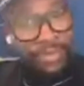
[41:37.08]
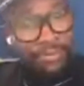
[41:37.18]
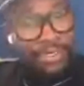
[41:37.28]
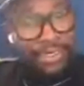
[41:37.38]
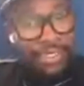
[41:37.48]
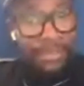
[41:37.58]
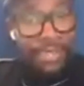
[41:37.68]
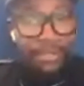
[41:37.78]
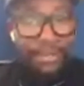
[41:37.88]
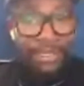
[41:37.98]
I go and
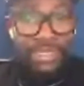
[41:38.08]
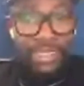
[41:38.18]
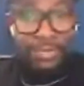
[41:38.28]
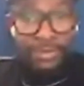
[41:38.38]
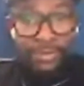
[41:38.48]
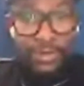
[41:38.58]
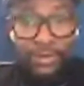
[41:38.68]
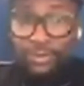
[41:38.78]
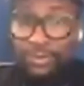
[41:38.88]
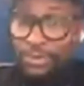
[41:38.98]
work. It's time to go
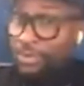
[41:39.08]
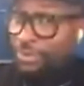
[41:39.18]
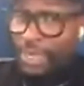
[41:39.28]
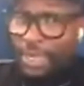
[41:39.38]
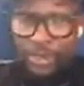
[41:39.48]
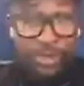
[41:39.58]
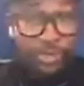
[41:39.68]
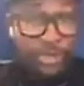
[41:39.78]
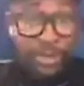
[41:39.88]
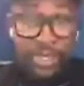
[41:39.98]
home.
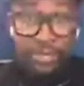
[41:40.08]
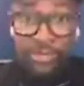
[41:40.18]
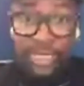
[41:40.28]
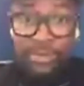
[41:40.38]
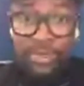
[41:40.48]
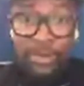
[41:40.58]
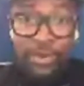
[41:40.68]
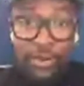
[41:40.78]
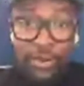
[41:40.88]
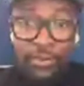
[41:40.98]
I go and garden,
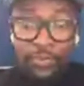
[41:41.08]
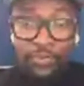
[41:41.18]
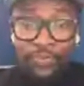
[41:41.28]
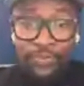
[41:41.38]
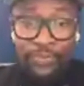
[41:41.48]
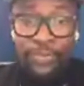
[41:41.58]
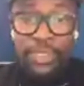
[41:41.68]
if you know what I mean.